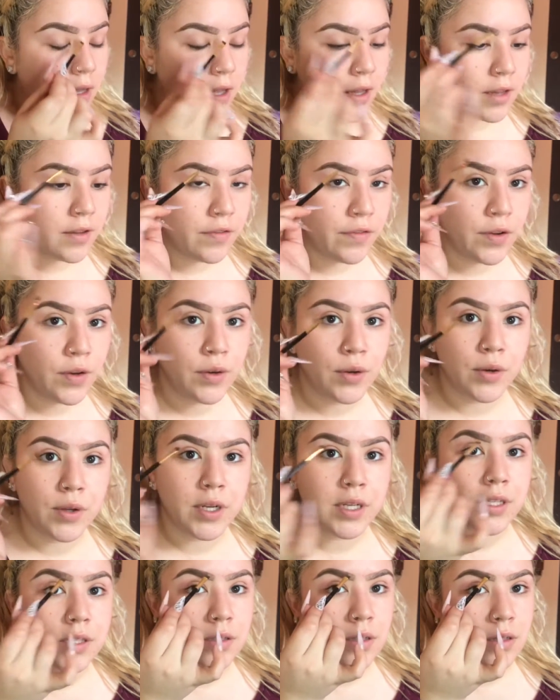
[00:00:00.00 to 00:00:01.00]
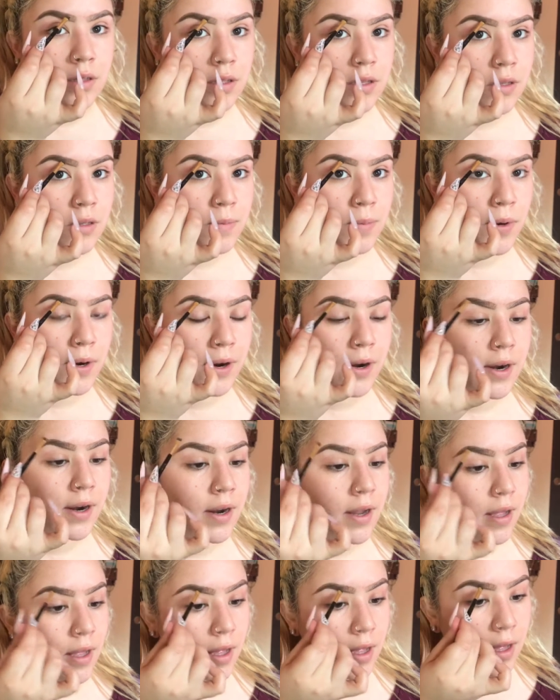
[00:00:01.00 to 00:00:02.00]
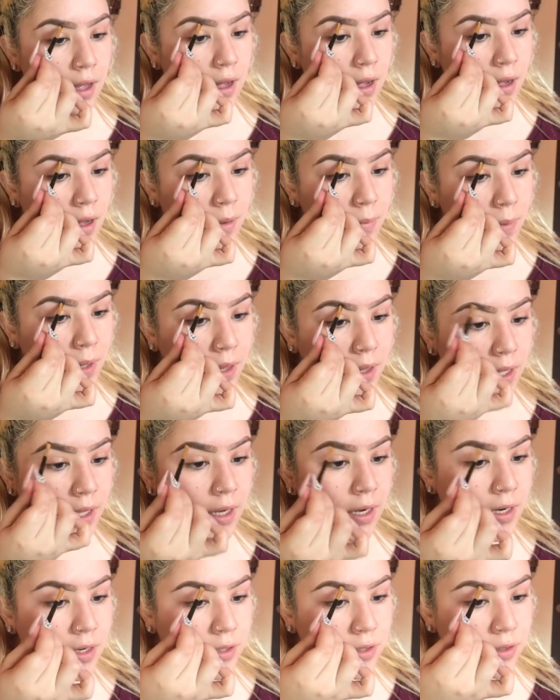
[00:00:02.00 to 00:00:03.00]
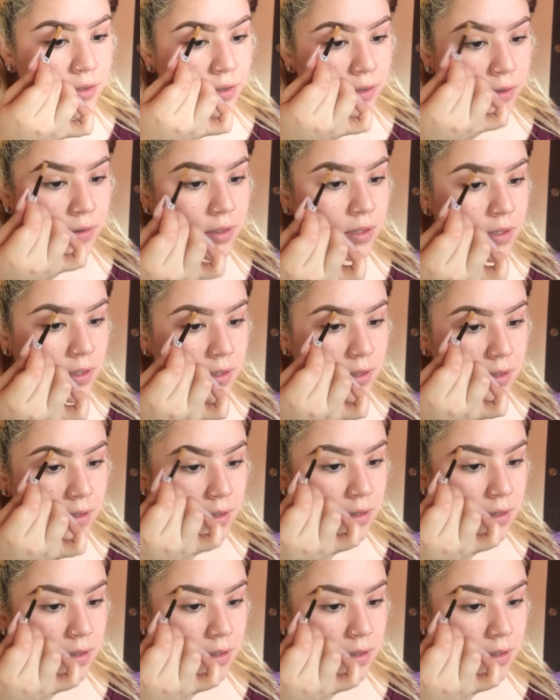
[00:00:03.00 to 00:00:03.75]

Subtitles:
And if you notice on this part, I'll make the hair strokes